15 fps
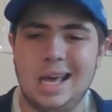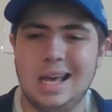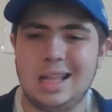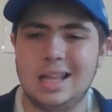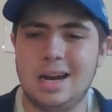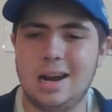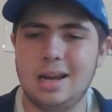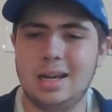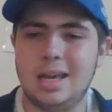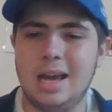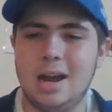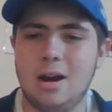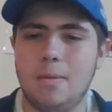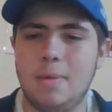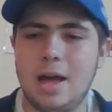They don't
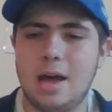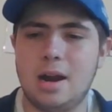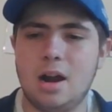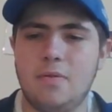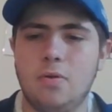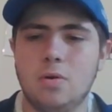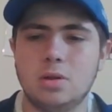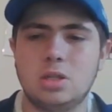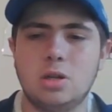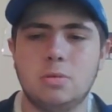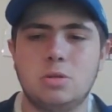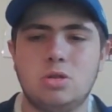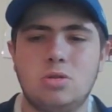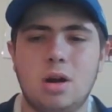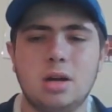care about it. I thought so.
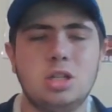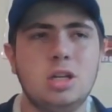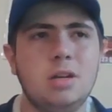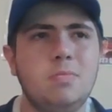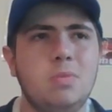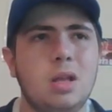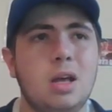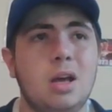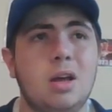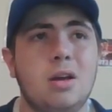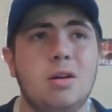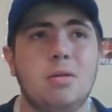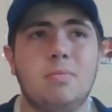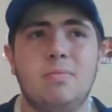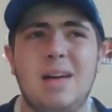Obstruction?
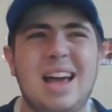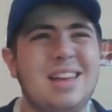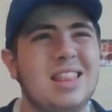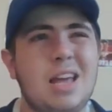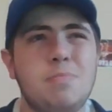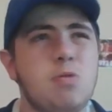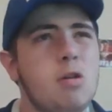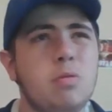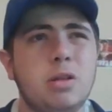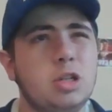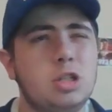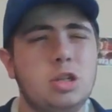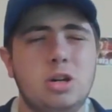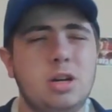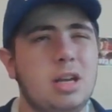Mate, they probably
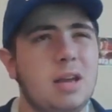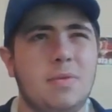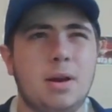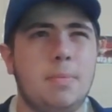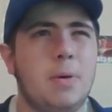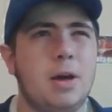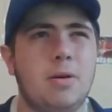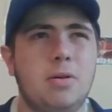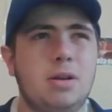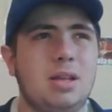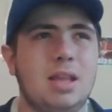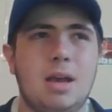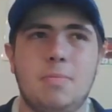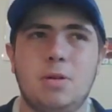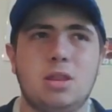should have given a penalty
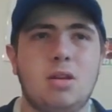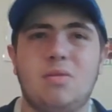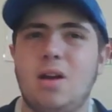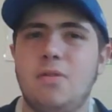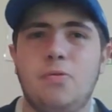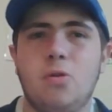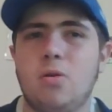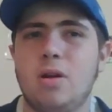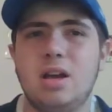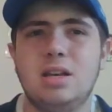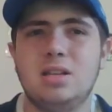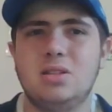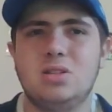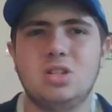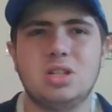there, but the
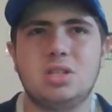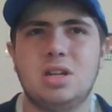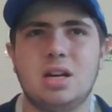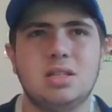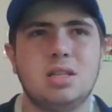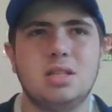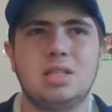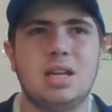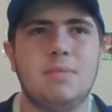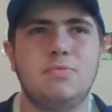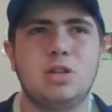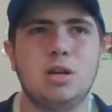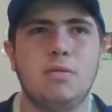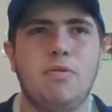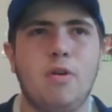referee just doesn't seem
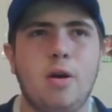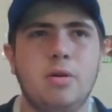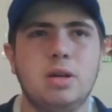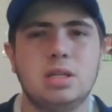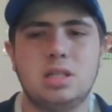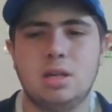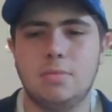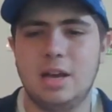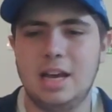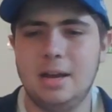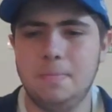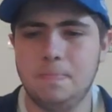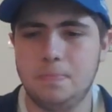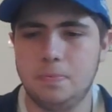too focused to me.